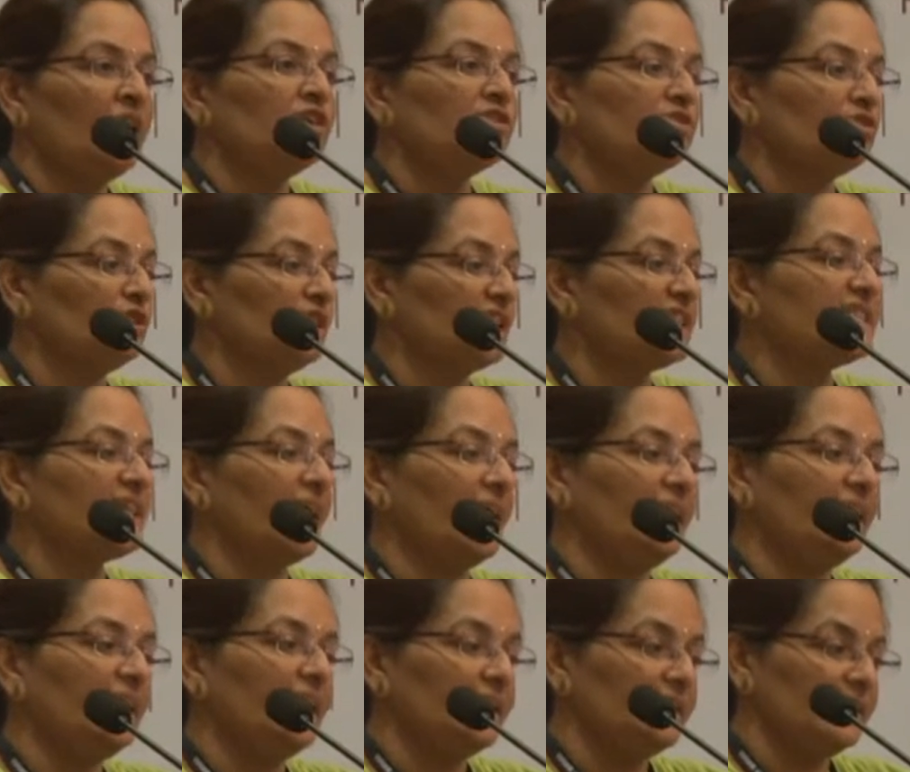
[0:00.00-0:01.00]
So the
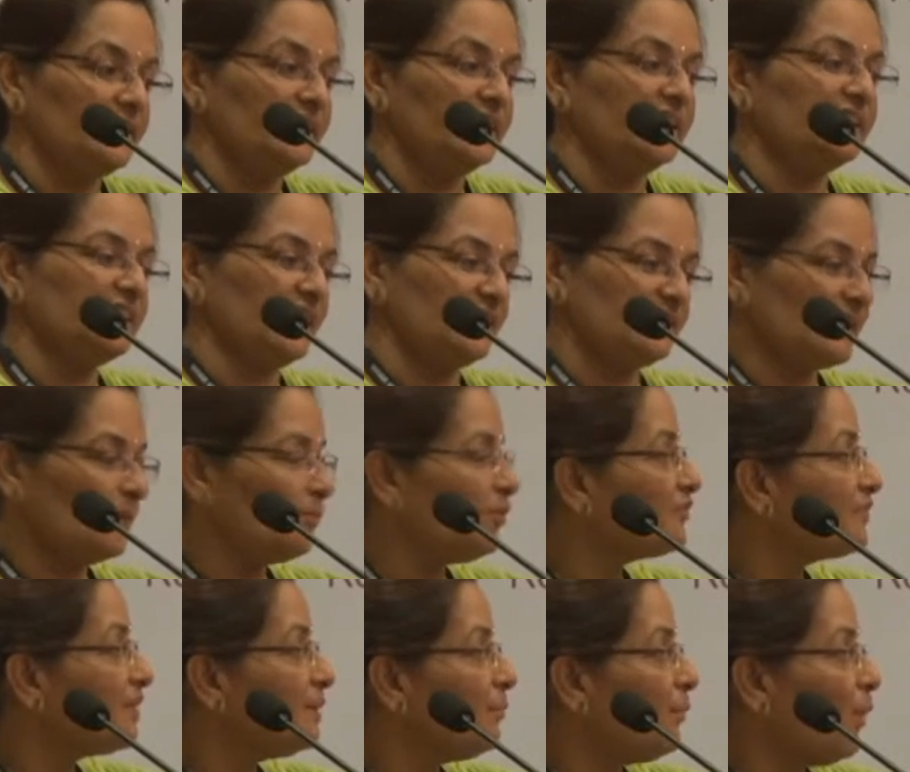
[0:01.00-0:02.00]
child, these are
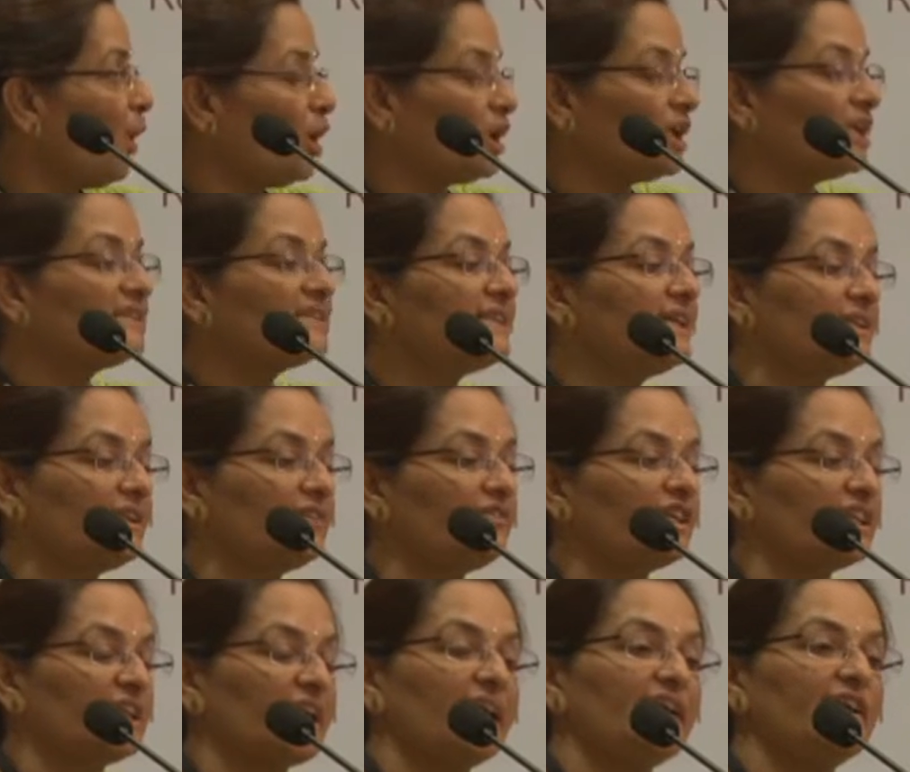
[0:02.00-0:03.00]
some of the models that they
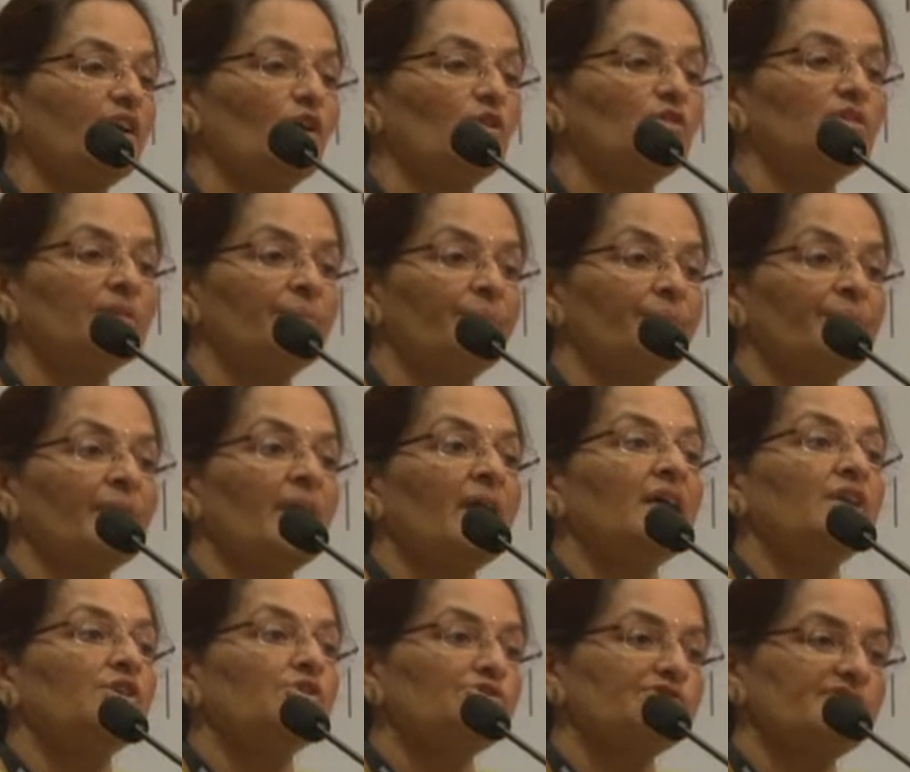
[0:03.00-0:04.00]
were tried out
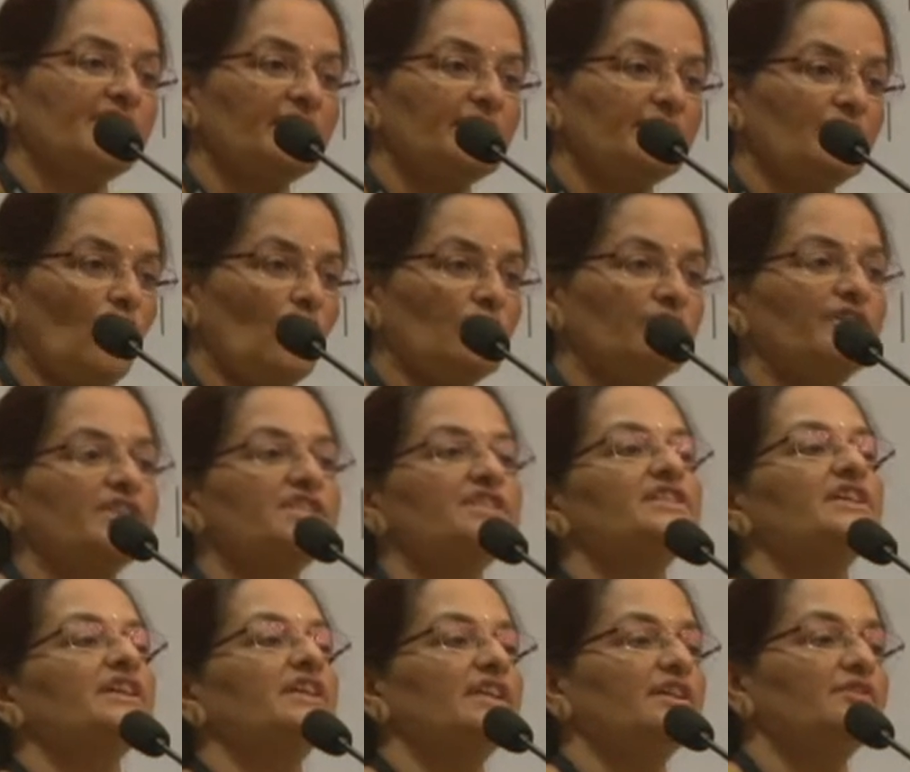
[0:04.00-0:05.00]
using
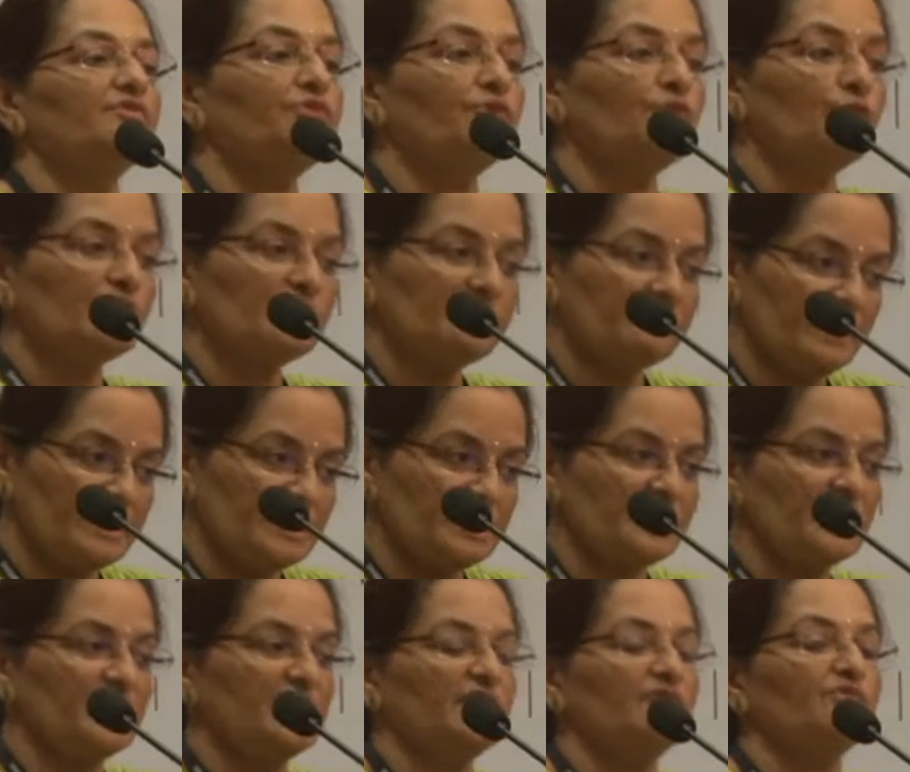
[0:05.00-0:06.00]
non-vegetarian foods,
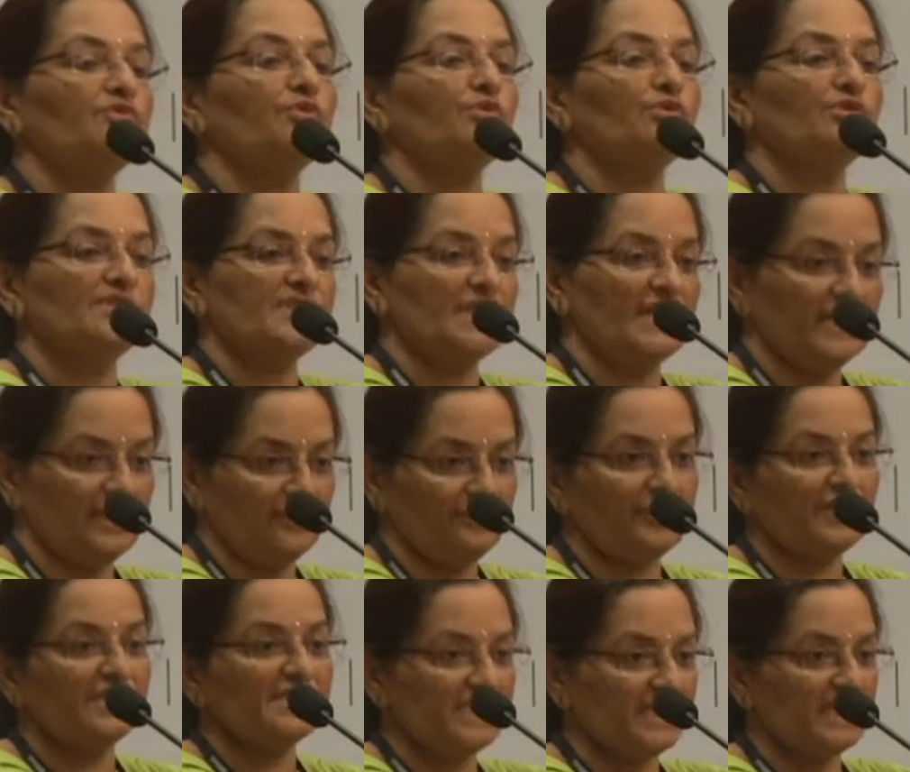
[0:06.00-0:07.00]
vegetarian foods and
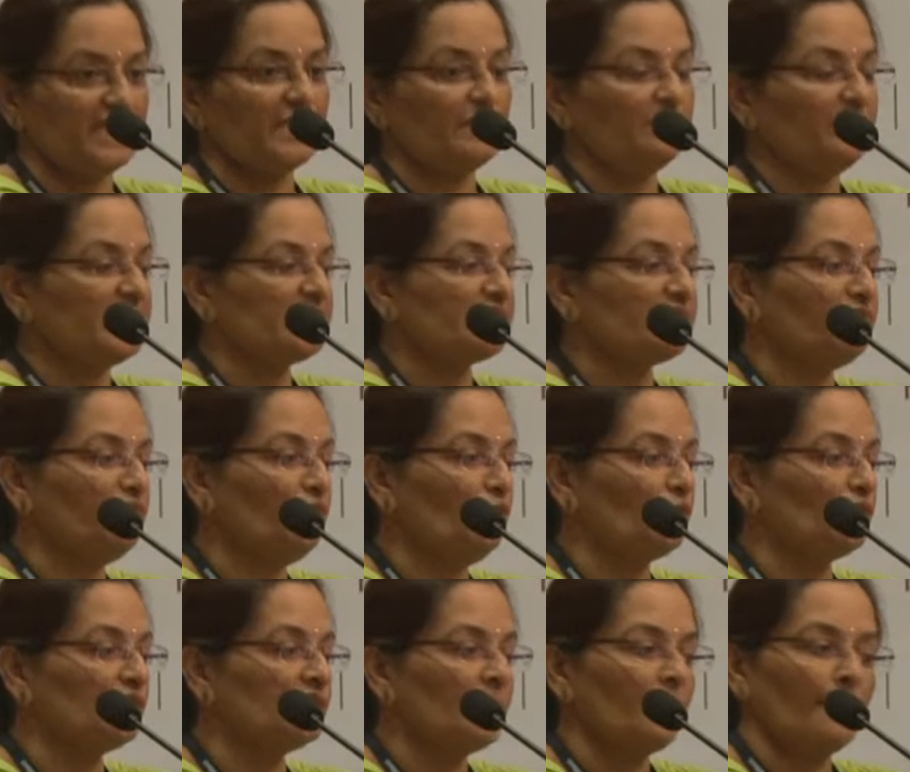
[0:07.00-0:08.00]
different cereal-based
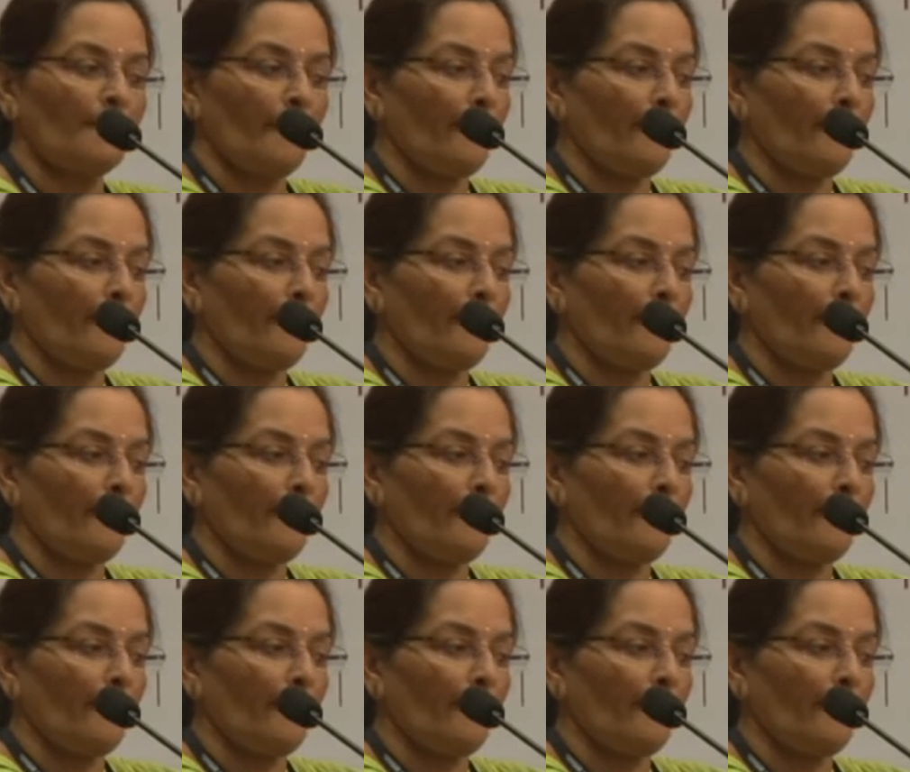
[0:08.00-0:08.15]
foods.